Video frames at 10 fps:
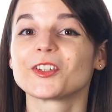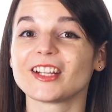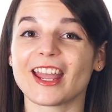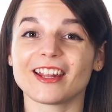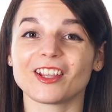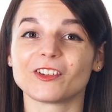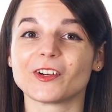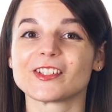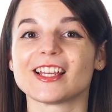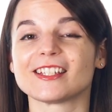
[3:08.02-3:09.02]
Creating your
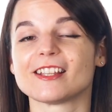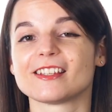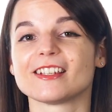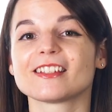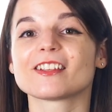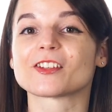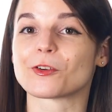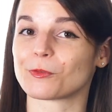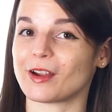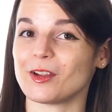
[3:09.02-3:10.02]
own sentences is a
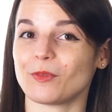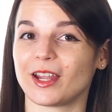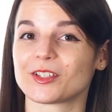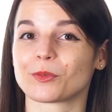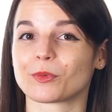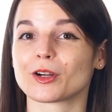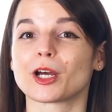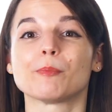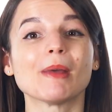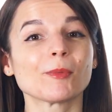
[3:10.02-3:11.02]
great way to work
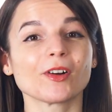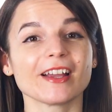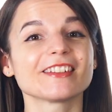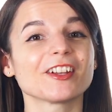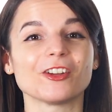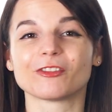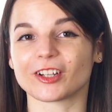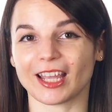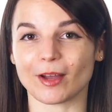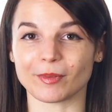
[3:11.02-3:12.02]
on memorizing new
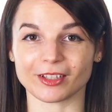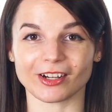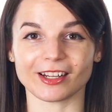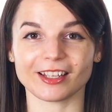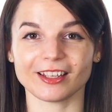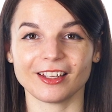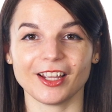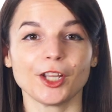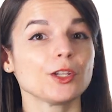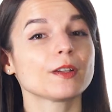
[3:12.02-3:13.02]
vocabulary.
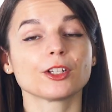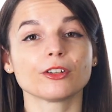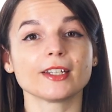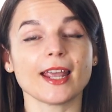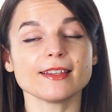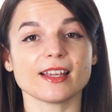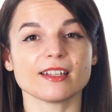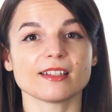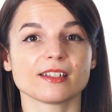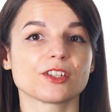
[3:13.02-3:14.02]
You can create
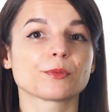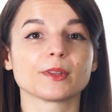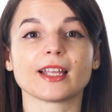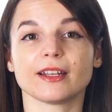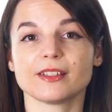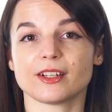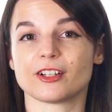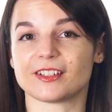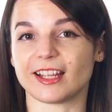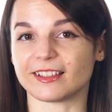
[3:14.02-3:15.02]
sentences related to
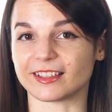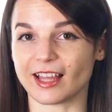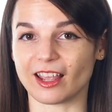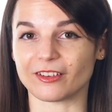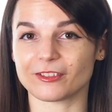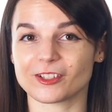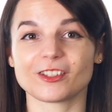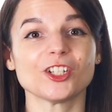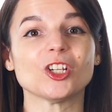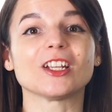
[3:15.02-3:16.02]
your daily life so
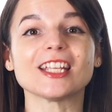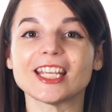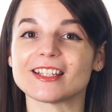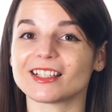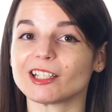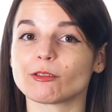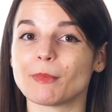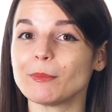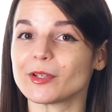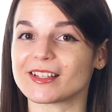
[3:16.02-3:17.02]
that you can easily
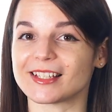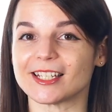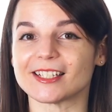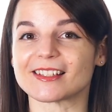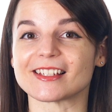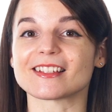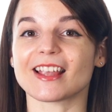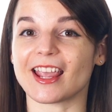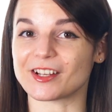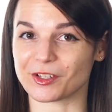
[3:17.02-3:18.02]
remember the sentences
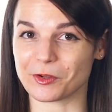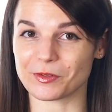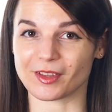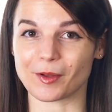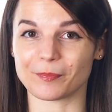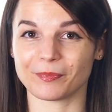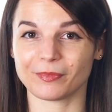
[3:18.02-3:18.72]
and use them.